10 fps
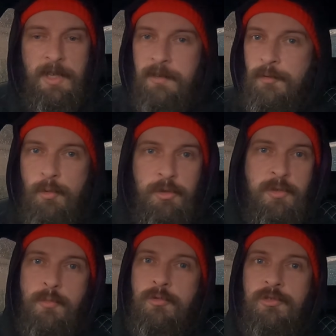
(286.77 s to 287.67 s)
if you want
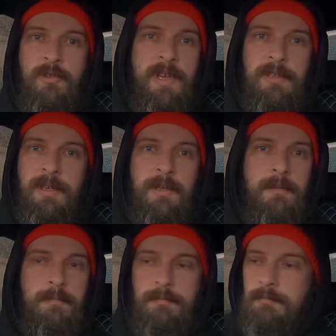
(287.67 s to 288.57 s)
smooth riding,
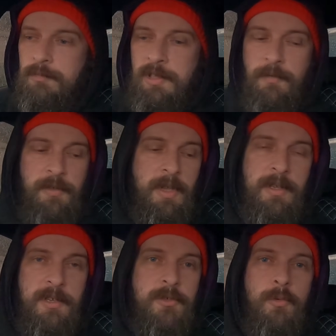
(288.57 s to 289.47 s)

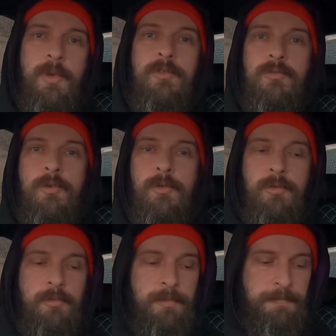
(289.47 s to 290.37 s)
definitely the way to go
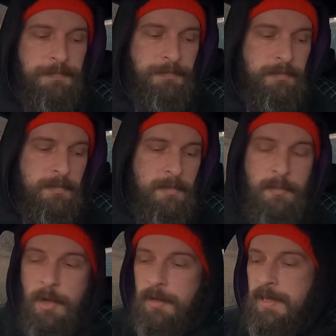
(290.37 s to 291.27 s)
to.
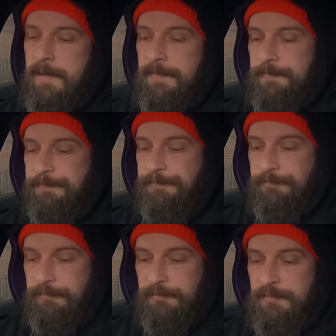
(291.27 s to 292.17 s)
Yeah,
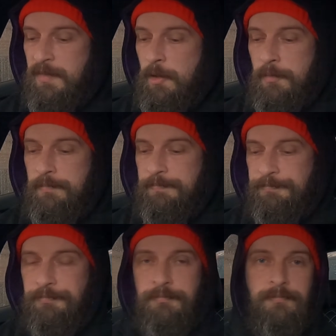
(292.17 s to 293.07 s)
no,
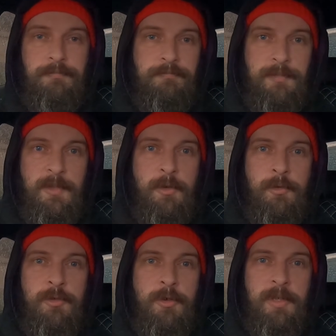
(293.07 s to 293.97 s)

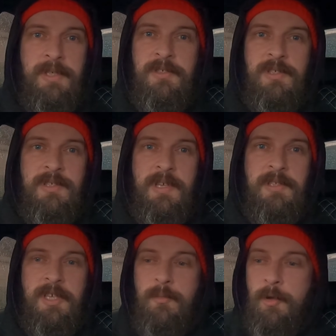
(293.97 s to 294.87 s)
another easy
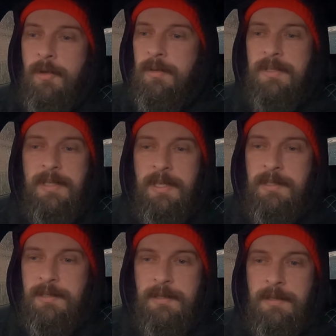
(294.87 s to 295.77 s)
setting, but
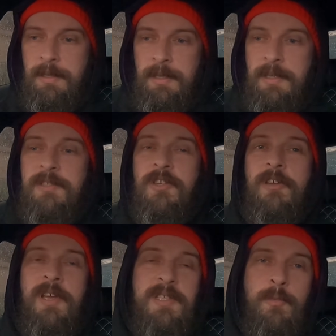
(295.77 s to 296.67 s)
it's
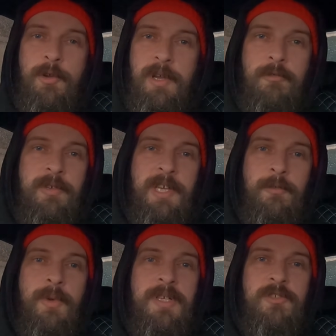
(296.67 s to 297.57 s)
incredible how you can
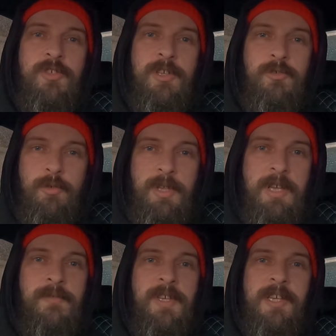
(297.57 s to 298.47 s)
really change your
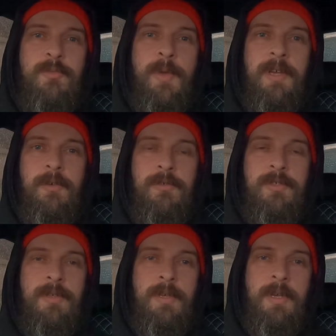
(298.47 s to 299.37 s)
driving experience.